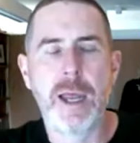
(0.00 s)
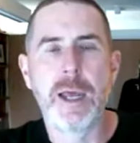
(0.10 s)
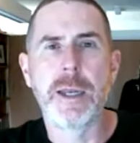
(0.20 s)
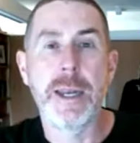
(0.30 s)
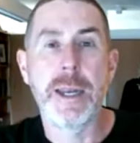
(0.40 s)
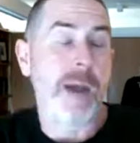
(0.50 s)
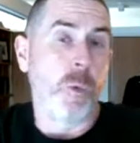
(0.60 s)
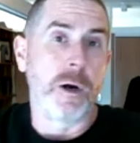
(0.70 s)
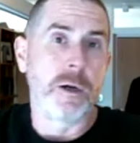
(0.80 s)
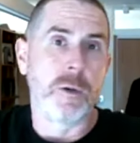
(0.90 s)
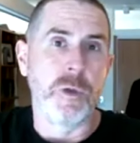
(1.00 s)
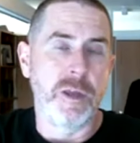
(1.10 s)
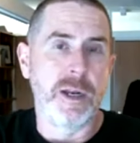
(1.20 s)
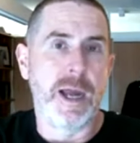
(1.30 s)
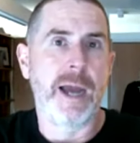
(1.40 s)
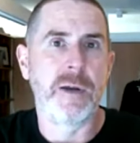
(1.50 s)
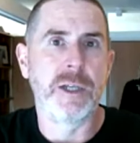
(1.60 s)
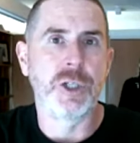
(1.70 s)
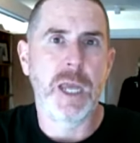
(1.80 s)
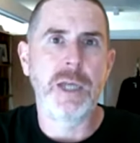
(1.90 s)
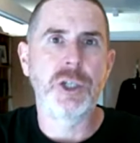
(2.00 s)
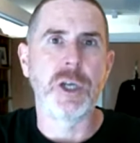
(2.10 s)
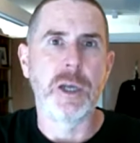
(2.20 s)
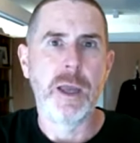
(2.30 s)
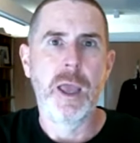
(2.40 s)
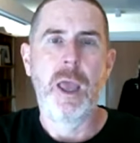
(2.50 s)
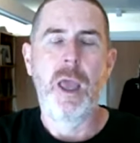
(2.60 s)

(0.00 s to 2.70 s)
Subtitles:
a network within higher education